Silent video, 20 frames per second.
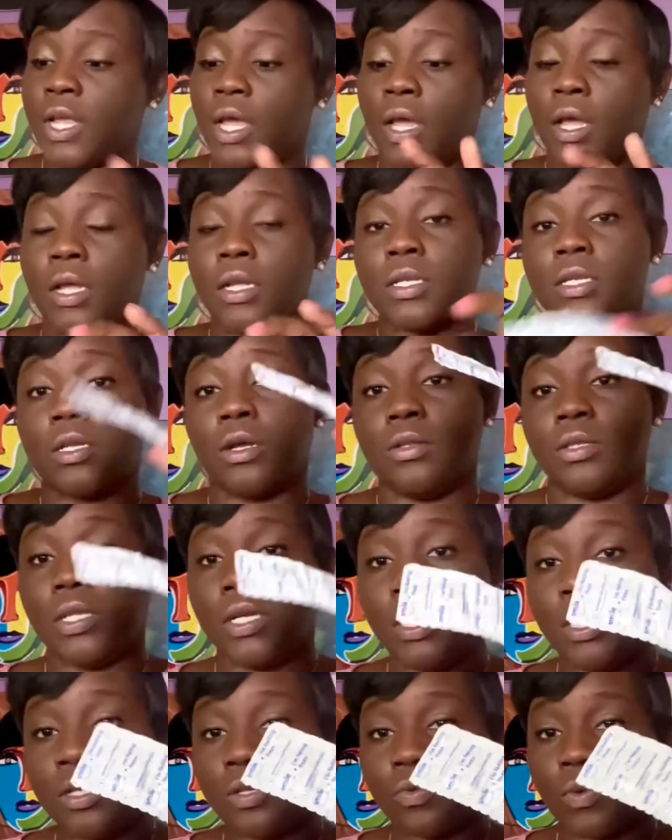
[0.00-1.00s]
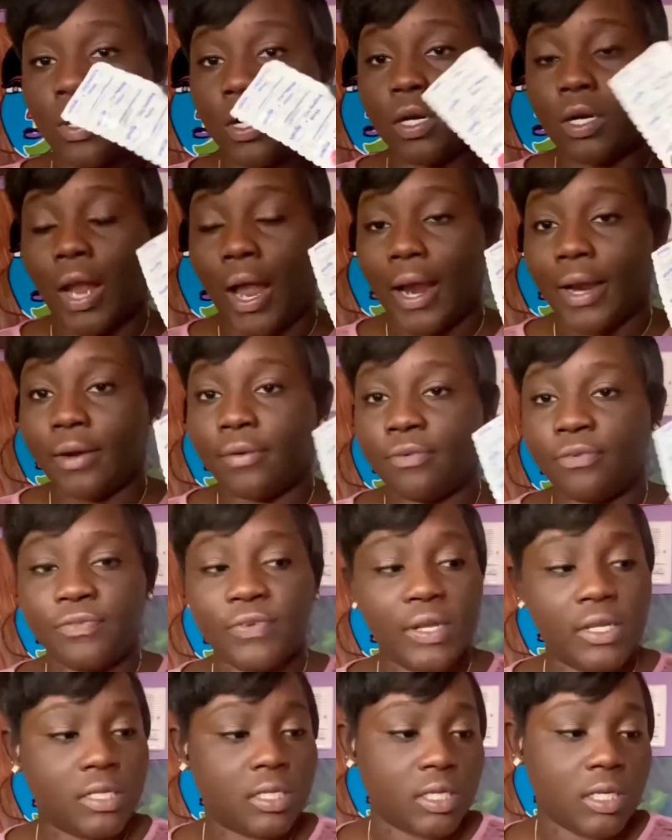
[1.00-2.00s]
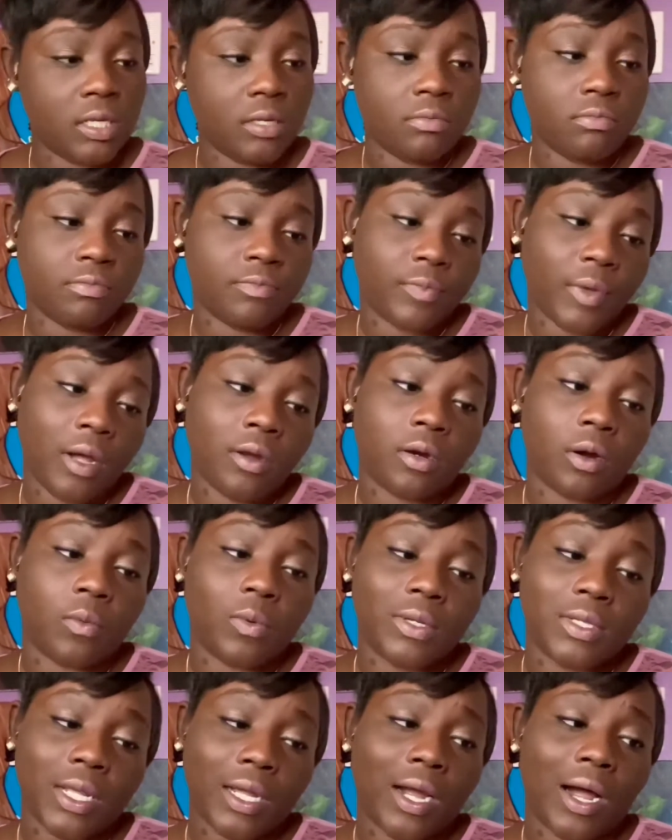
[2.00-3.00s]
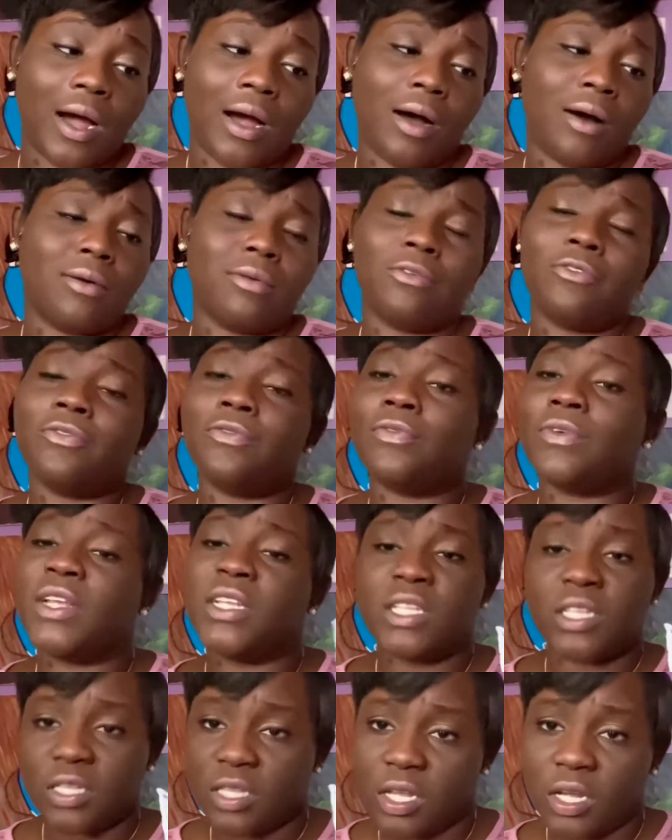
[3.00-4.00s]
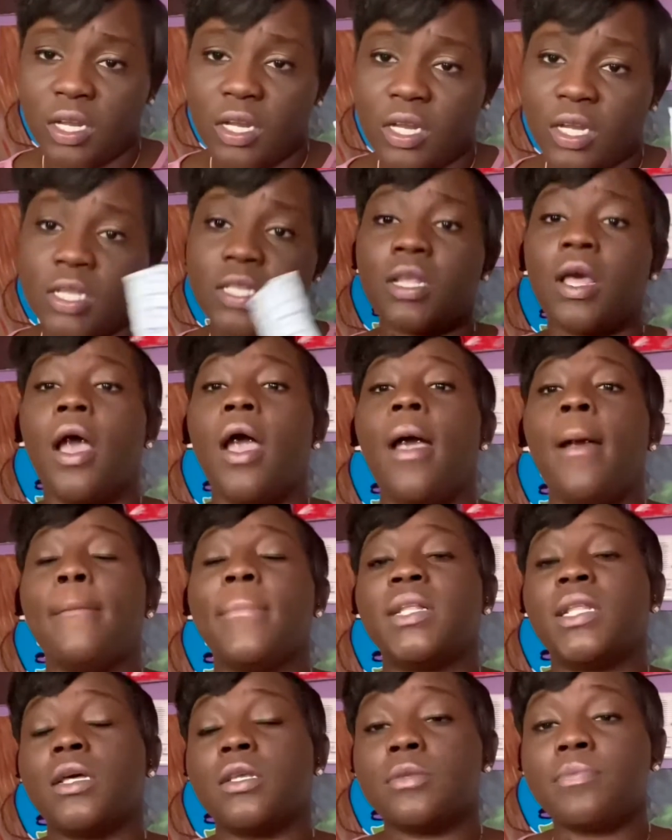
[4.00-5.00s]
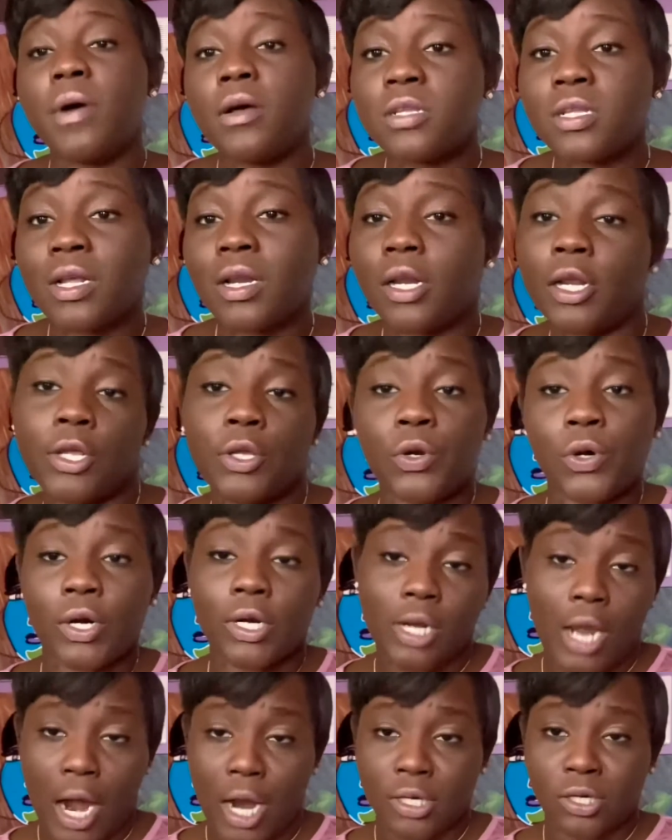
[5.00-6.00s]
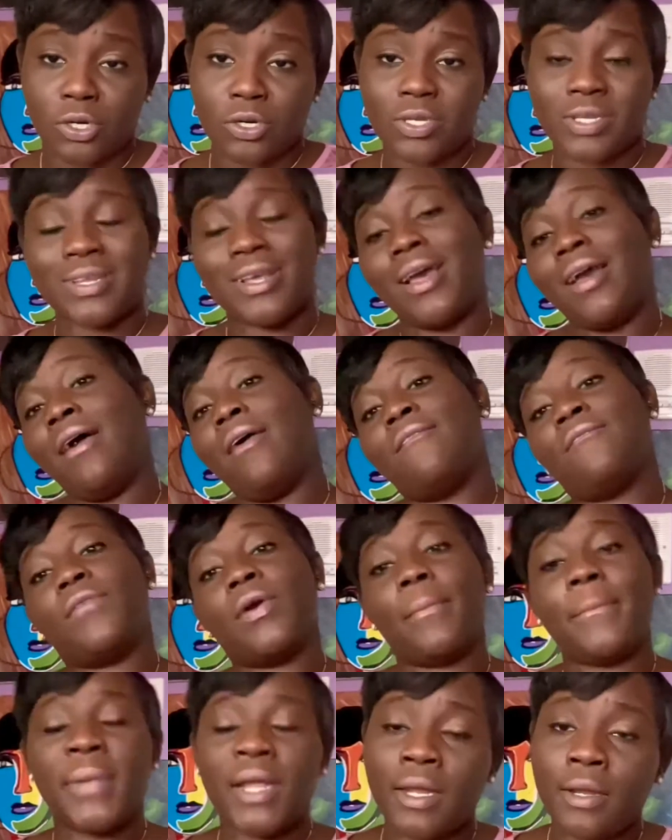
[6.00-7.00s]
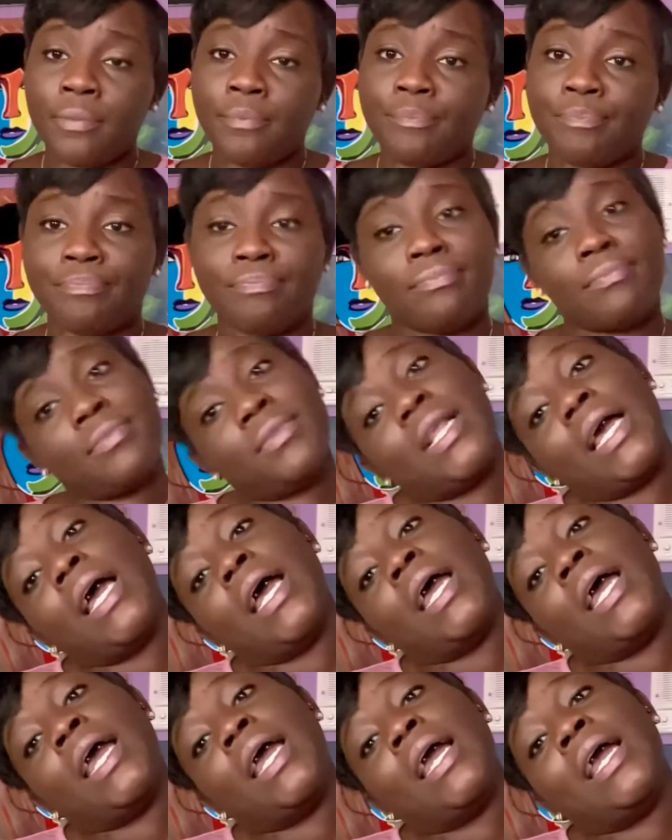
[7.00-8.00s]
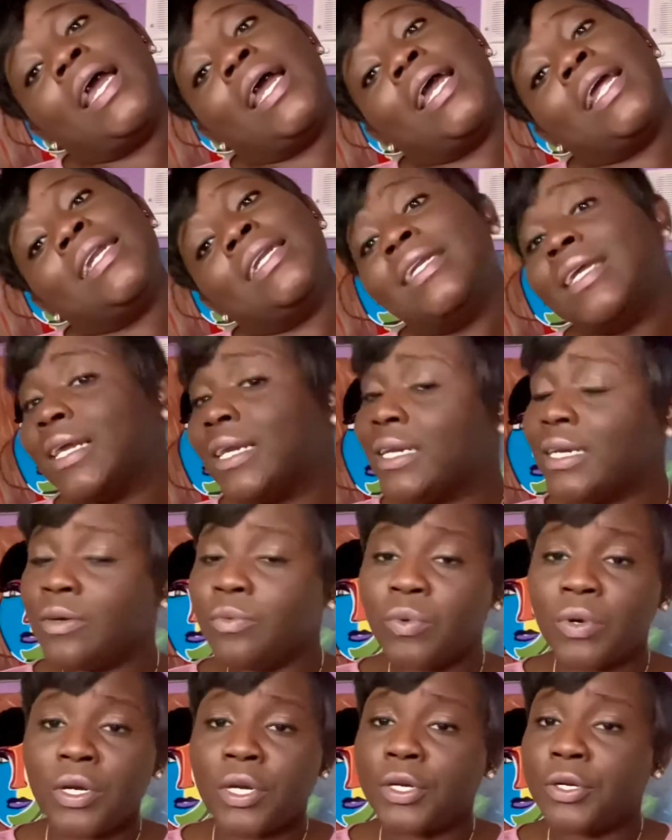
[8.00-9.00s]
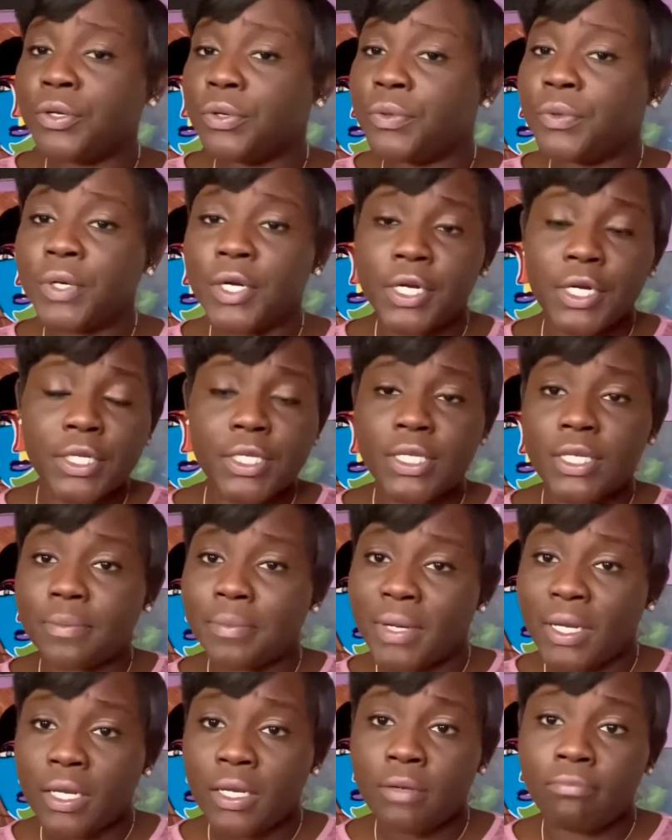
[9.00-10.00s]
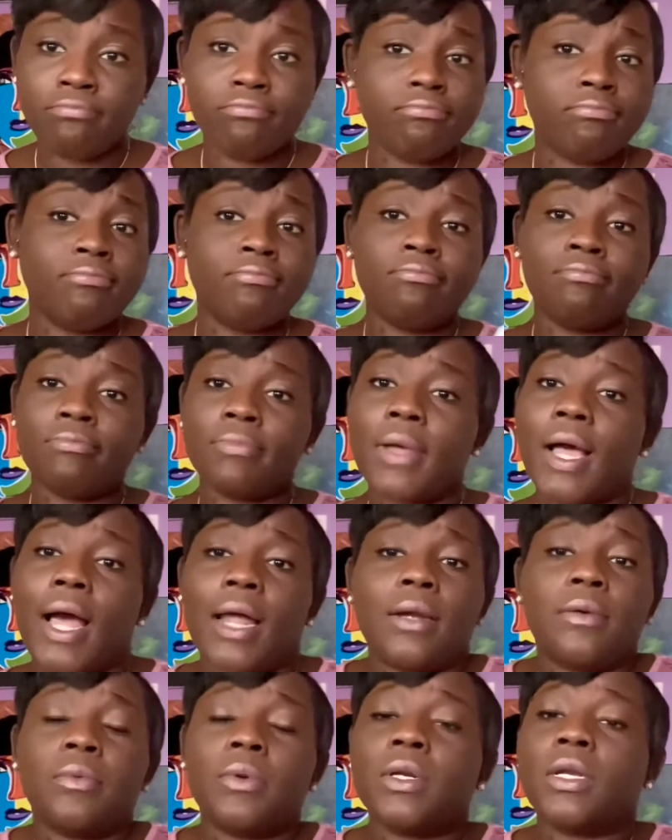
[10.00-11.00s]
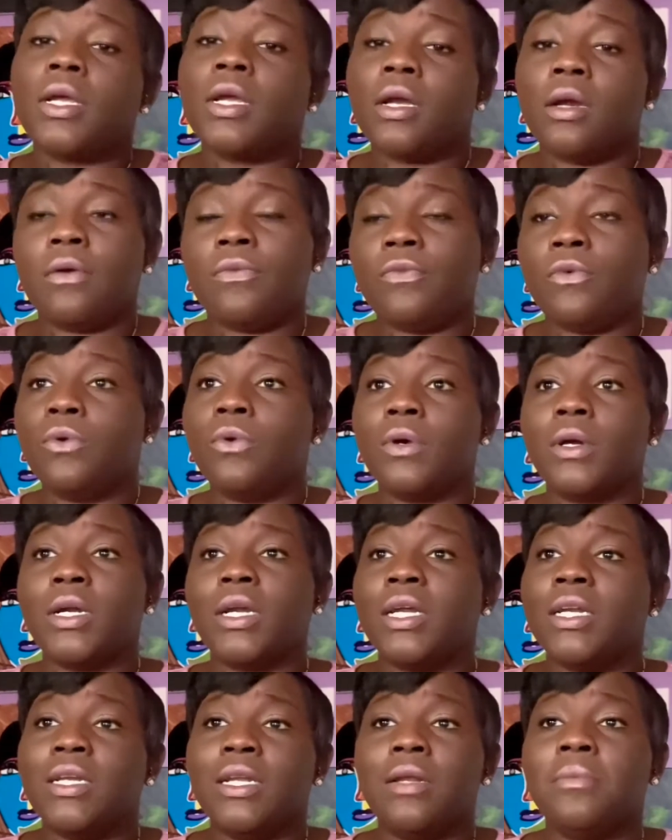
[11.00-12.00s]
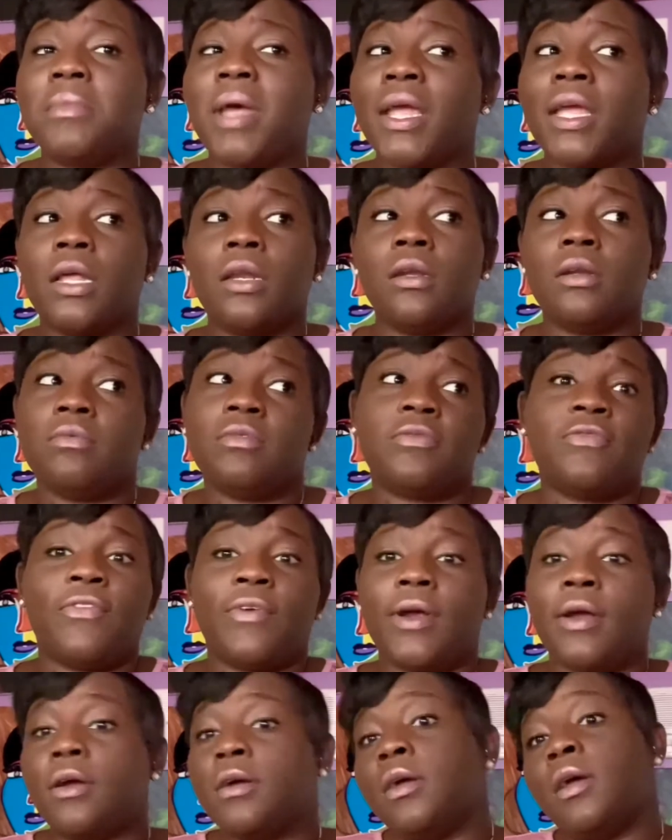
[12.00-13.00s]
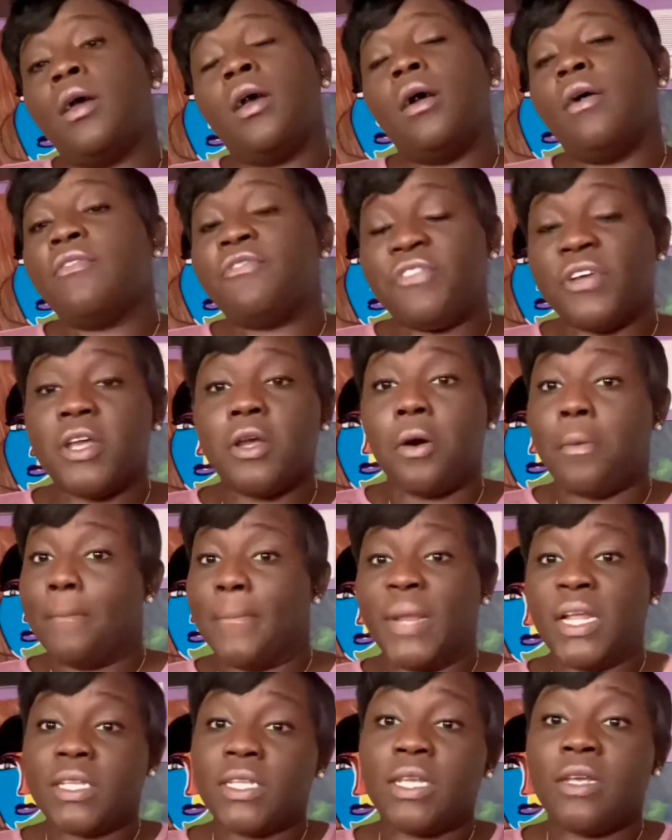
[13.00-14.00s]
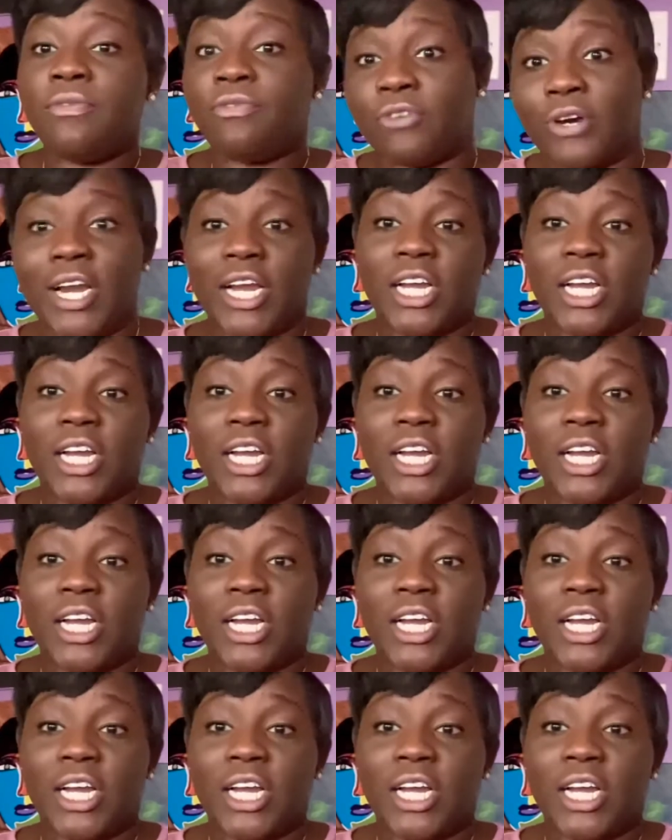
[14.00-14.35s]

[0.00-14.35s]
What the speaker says: So these were like fizzy, I don't know what they call fizzy things, but they're supposed to clean your aligners. For me, they didn't really do good to me. I didn't really care for it. It didn't make it feel minty fresh